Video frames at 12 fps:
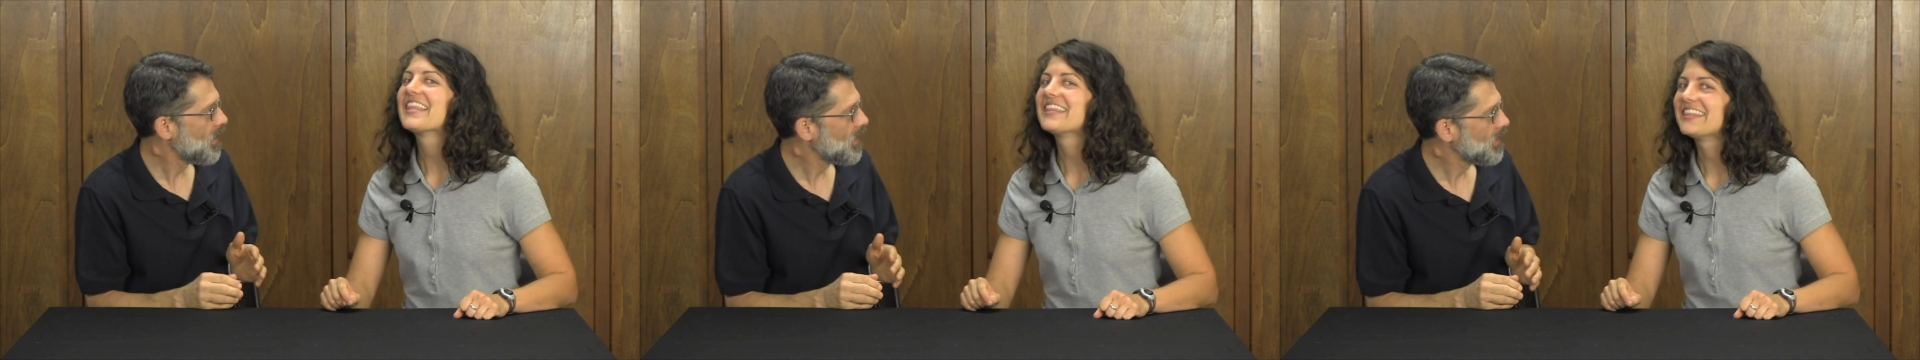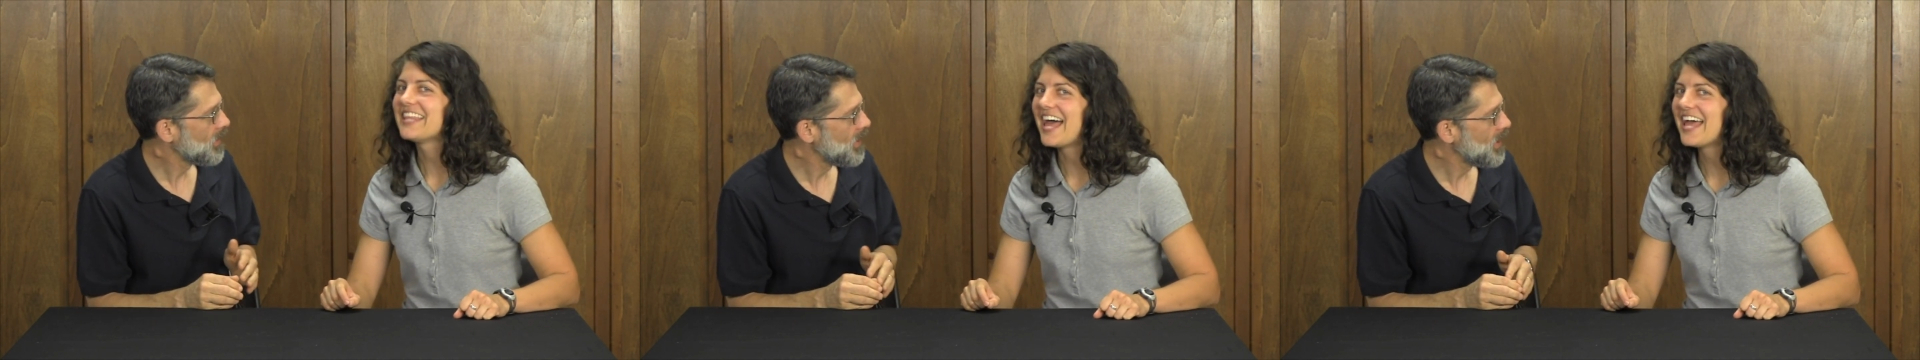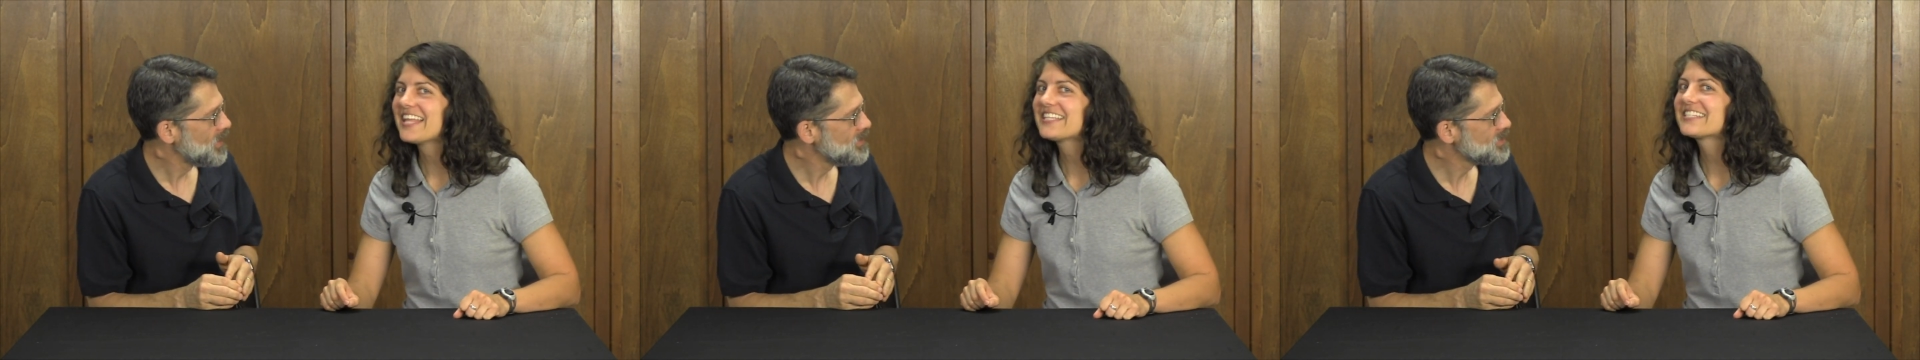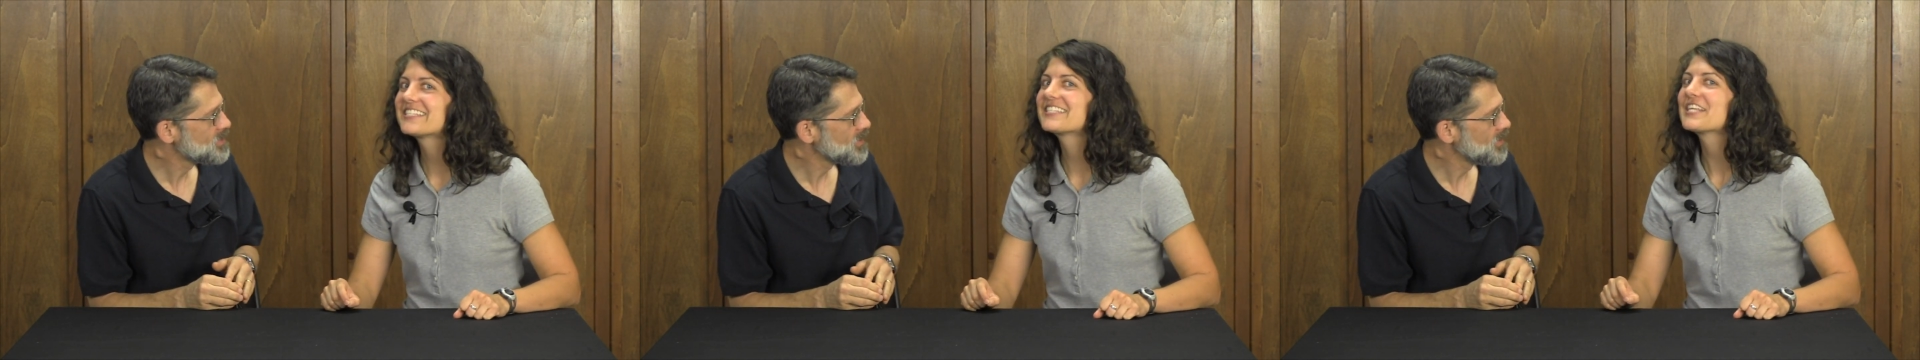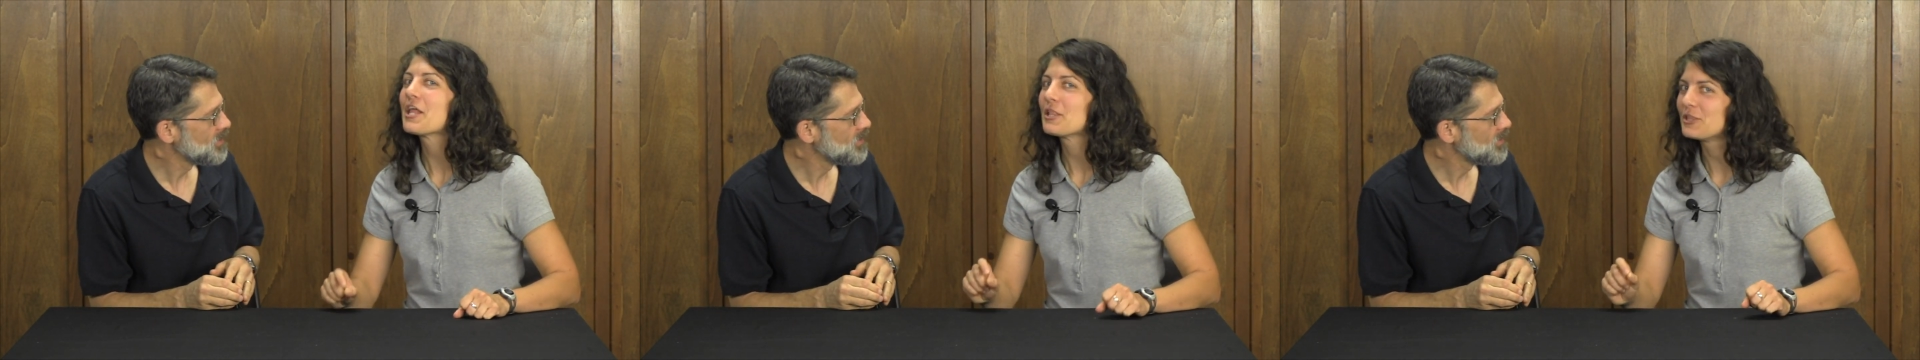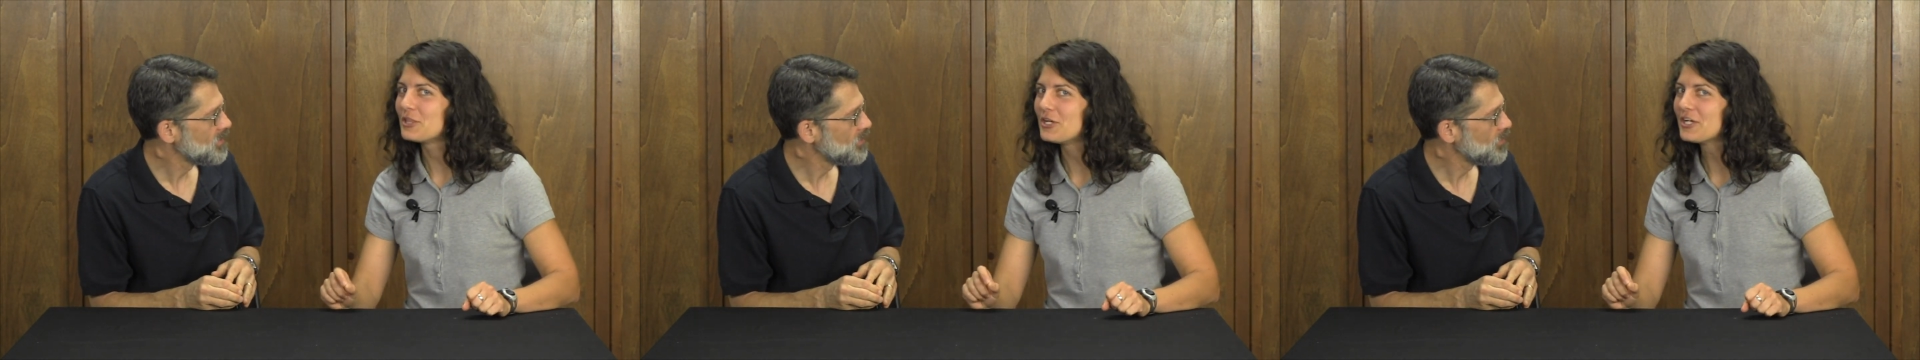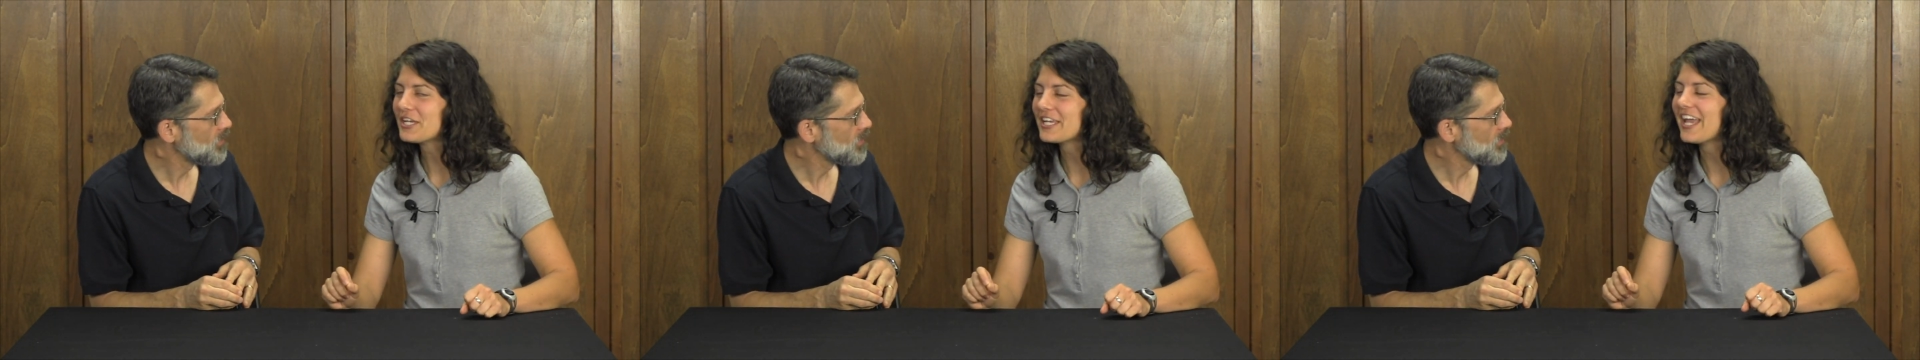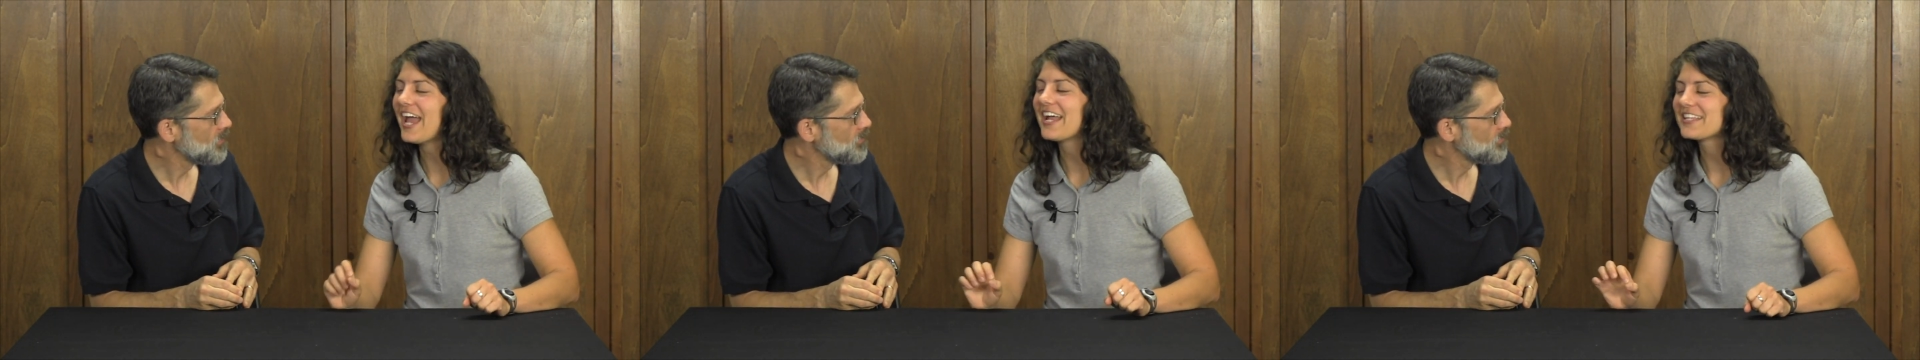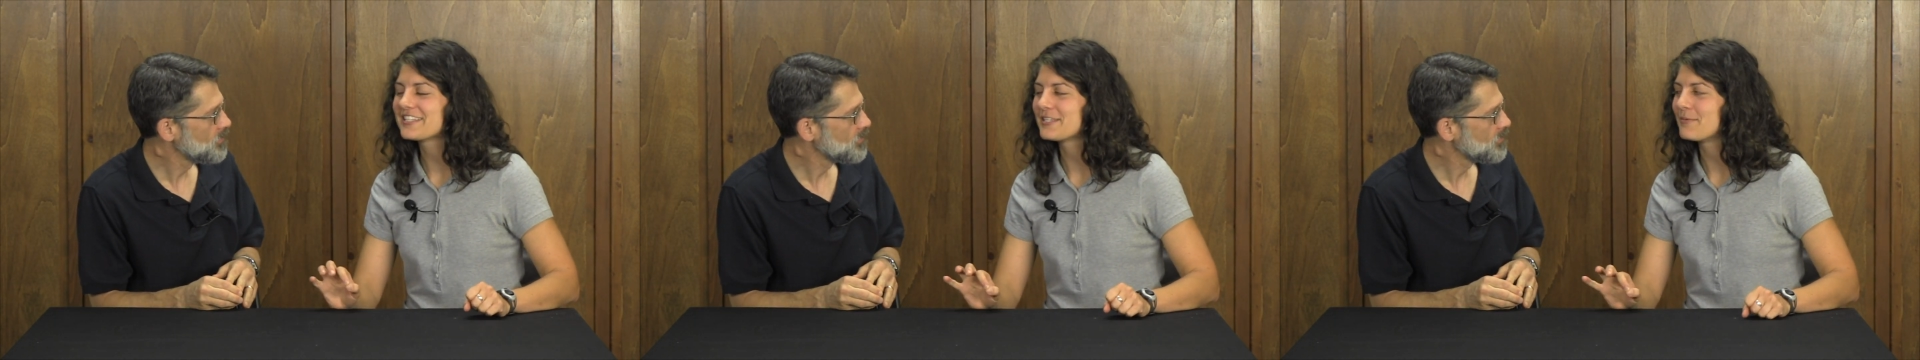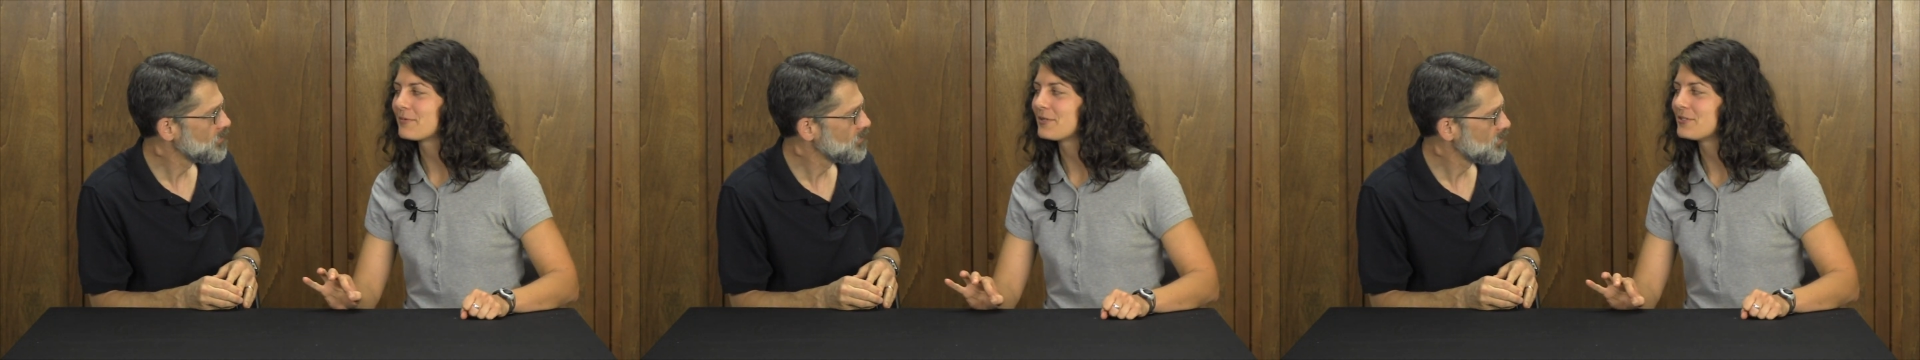Speaker 1: Let's look at some